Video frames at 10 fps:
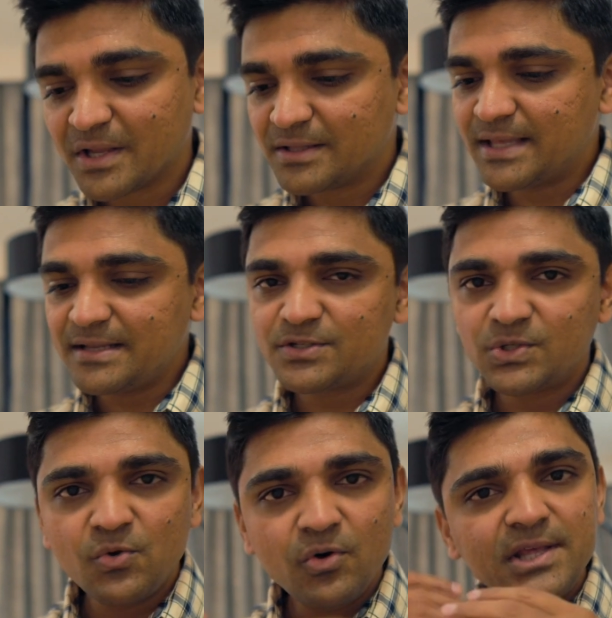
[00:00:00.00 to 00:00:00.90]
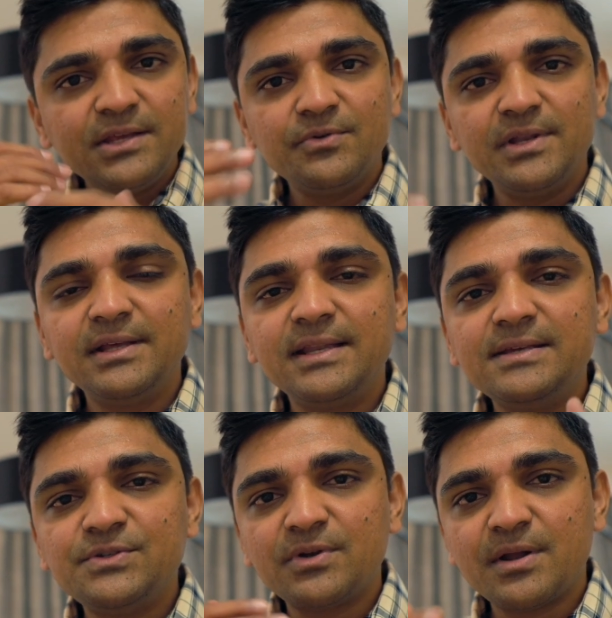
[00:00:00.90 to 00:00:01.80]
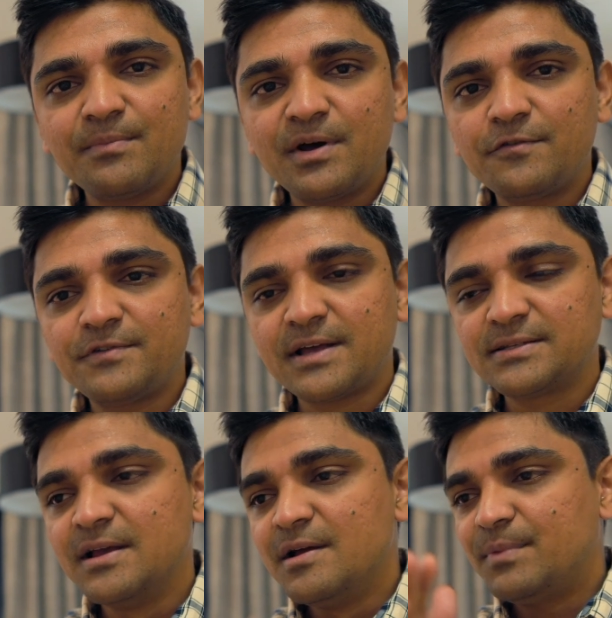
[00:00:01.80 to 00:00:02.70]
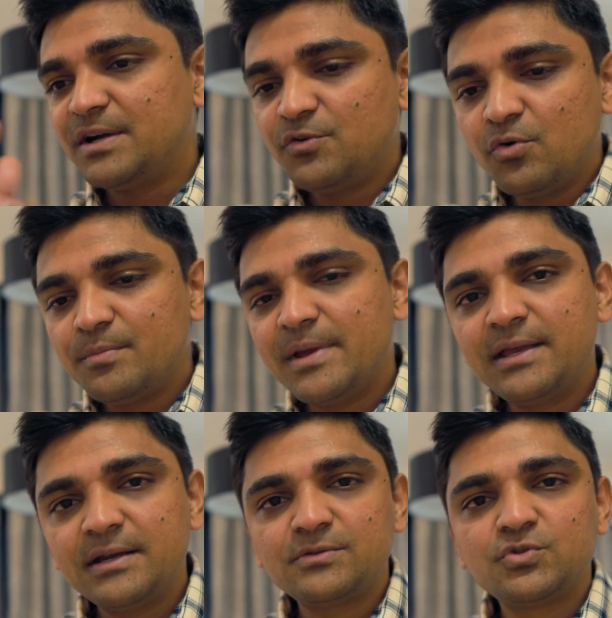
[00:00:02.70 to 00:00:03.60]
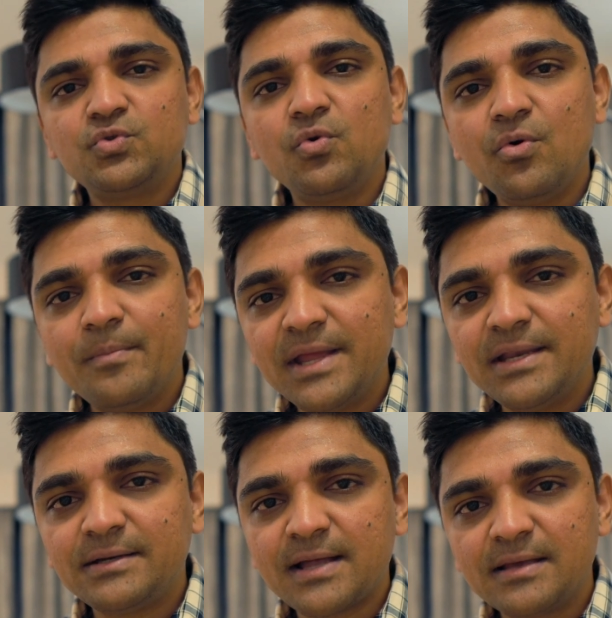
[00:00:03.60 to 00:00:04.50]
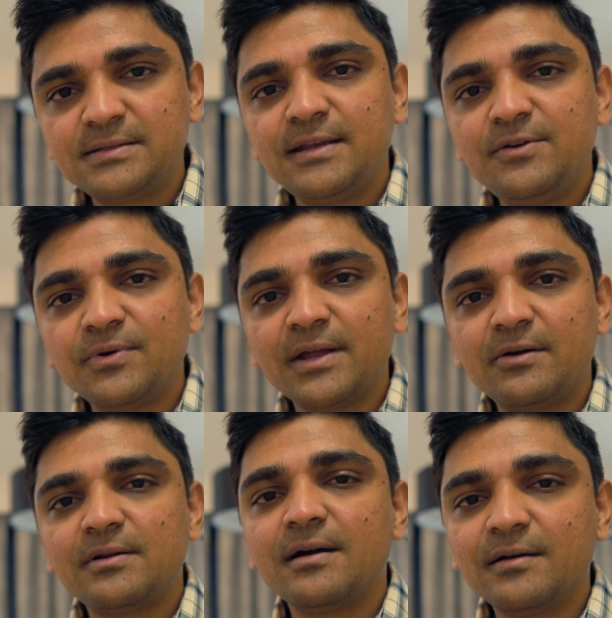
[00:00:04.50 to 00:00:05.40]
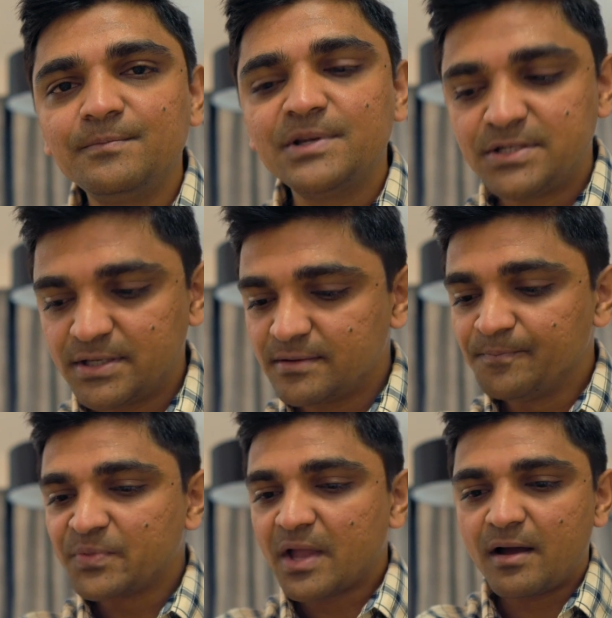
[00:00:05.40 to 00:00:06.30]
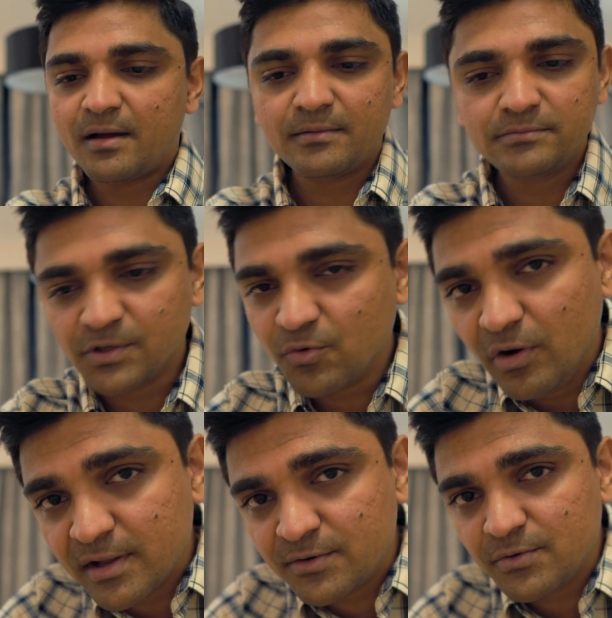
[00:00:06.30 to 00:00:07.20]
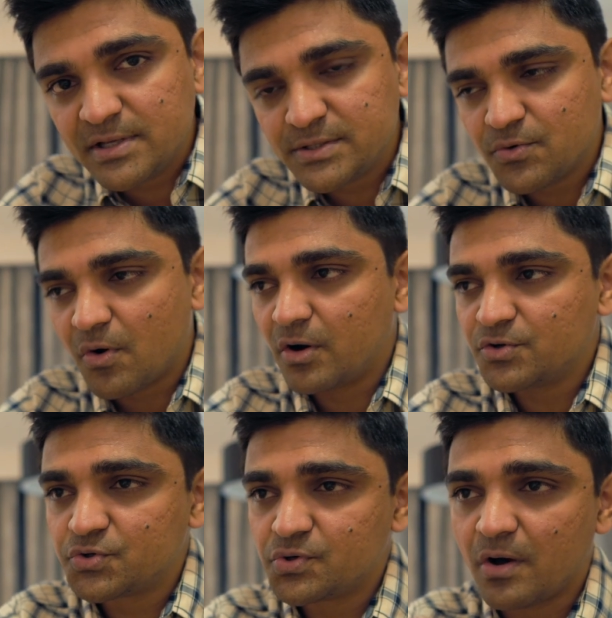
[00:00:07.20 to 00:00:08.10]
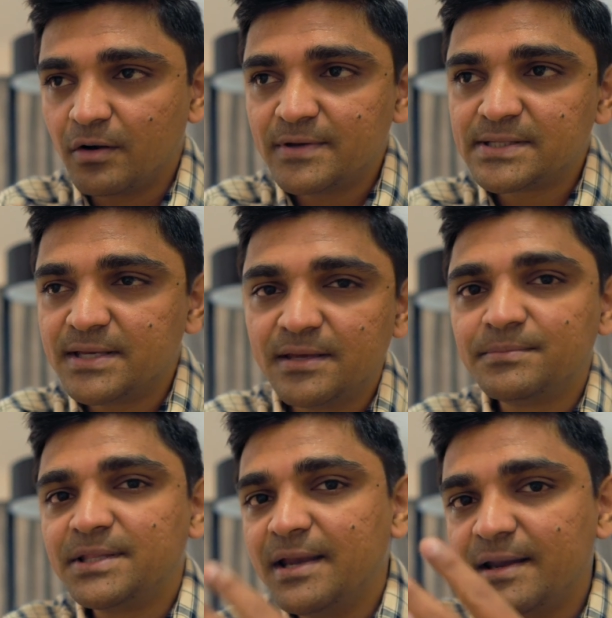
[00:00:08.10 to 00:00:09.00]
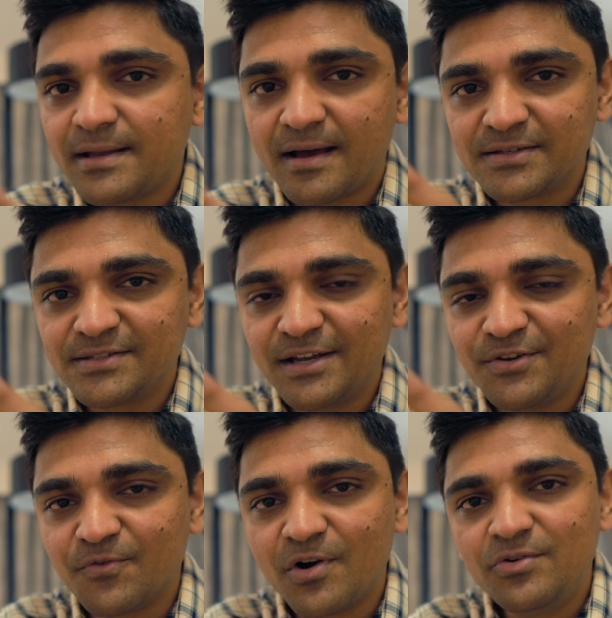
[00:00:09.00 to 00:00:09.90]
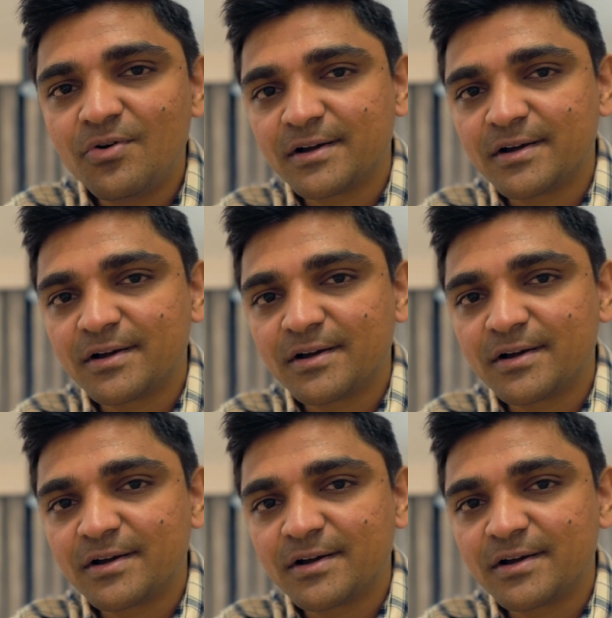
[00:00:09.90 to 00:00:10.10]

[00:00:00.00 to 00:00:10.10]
Then slowly you increase your number of tasks, but don't make it so many tasks that you cannot accomplish it. The golden rule is you should always keep 3 tasks that you want to